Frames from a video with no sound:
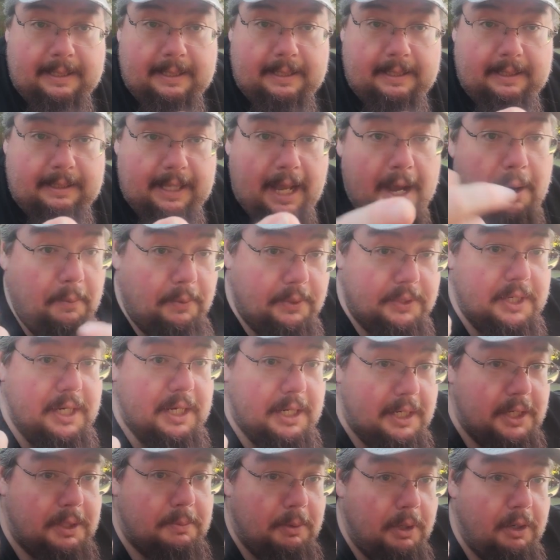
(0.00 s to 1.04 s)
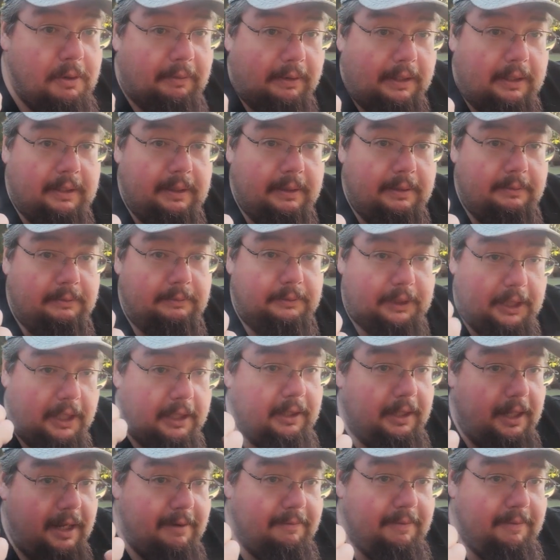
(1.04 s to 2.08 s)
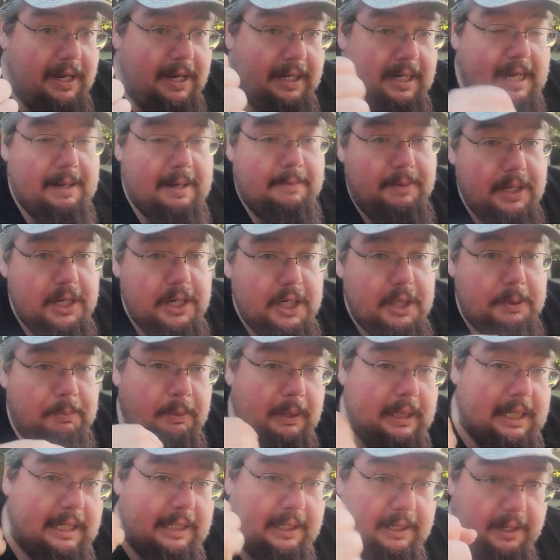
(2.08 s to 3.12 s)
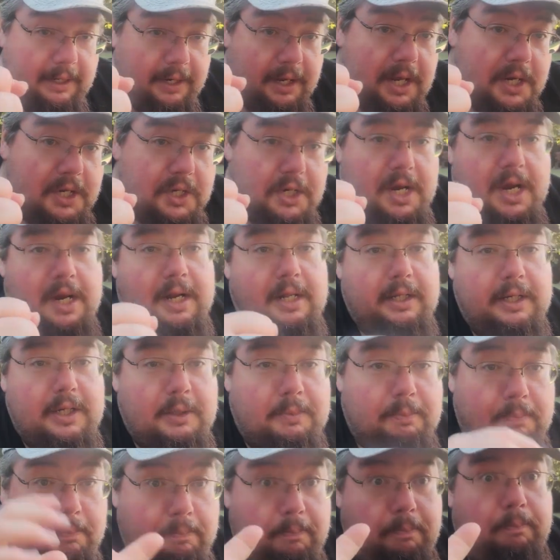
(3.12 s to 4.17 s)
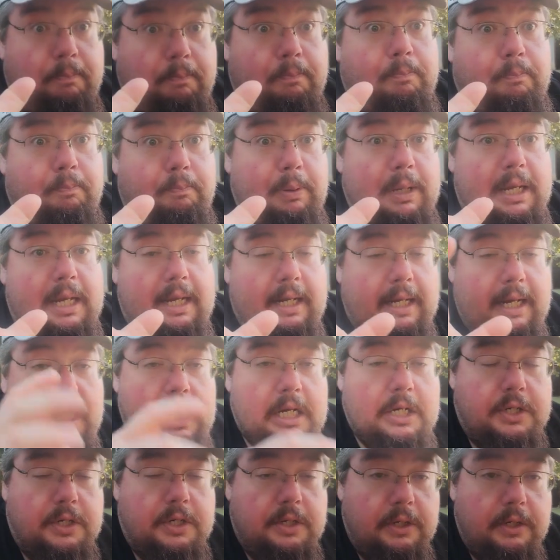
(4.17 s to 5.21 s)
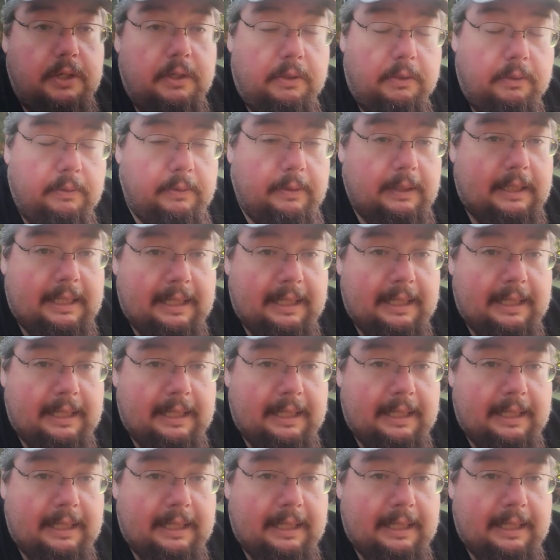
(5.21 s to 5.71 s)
that was in this movie. Jean-Claude Van Damme did a split and nut shot at this big Asian dude.